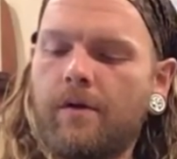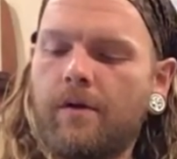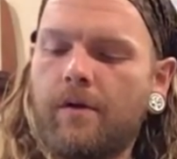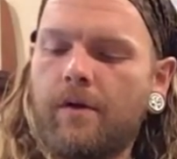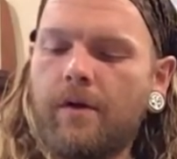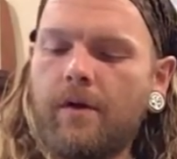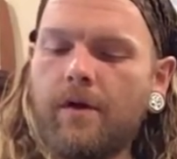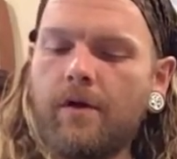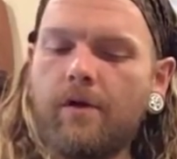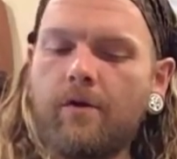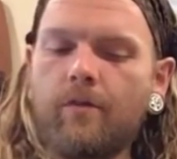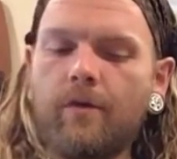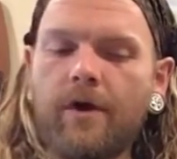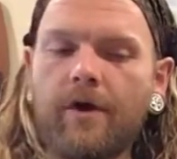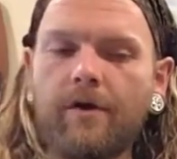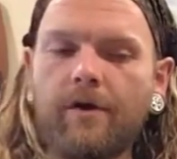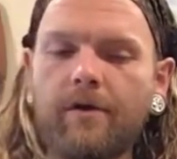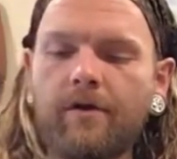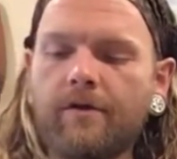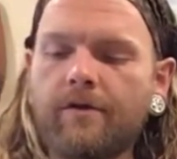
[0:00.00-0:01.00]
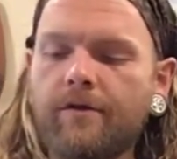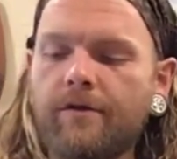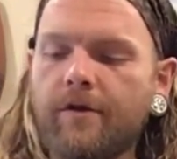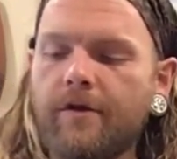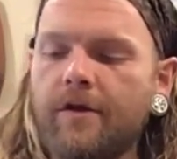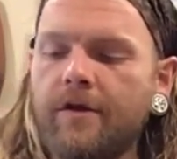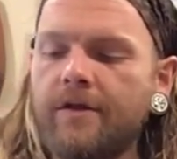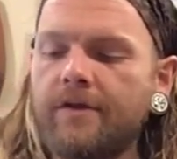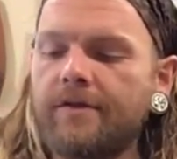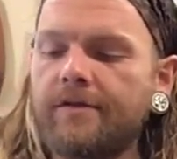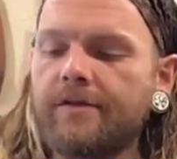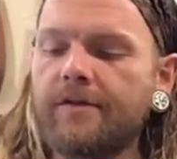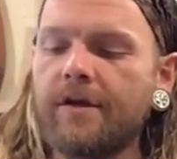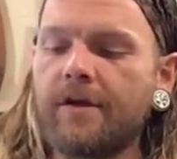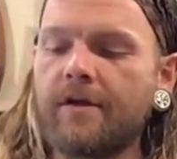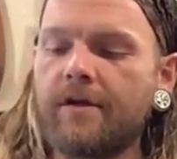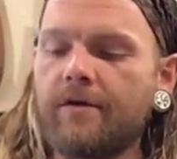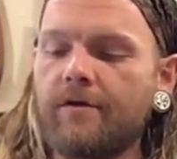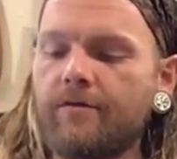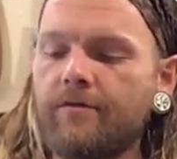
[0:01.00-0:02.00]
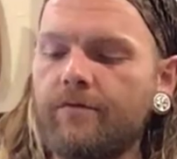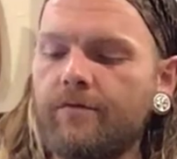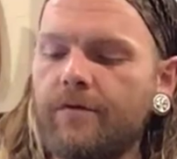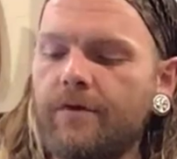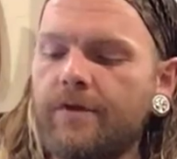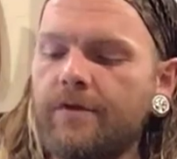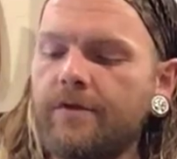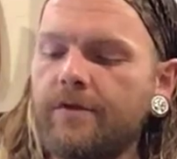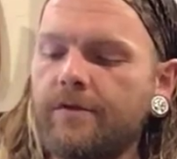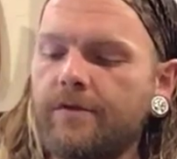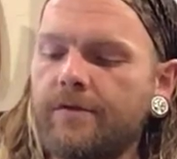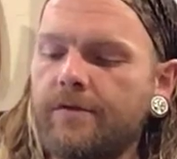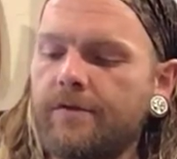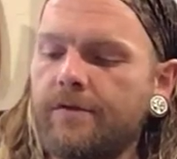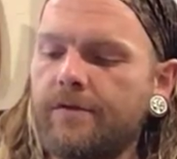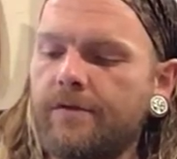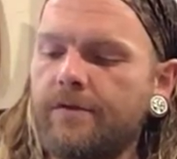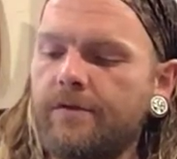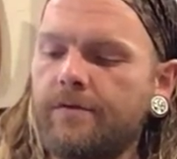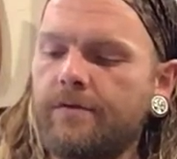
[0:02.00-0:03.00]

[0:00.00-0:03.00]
And about a 30-second rinse